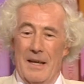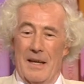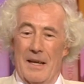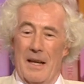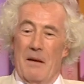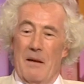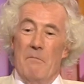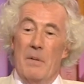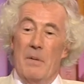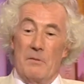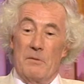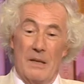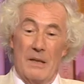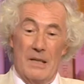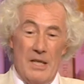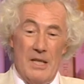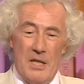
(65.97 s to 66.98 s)
But
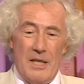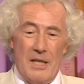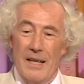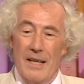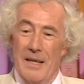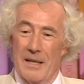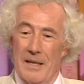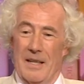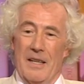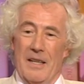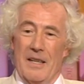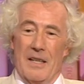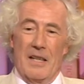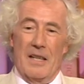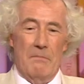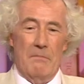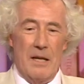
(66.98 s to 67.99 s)
politically,
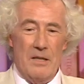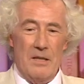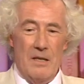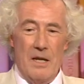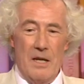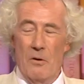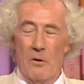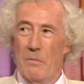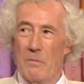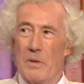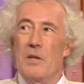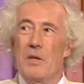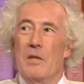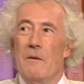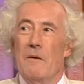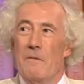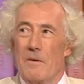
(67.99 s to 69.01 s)
it made an enormous
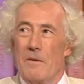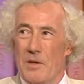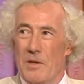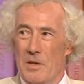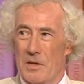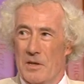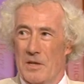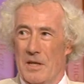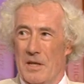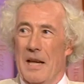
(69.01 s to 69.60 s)
difference,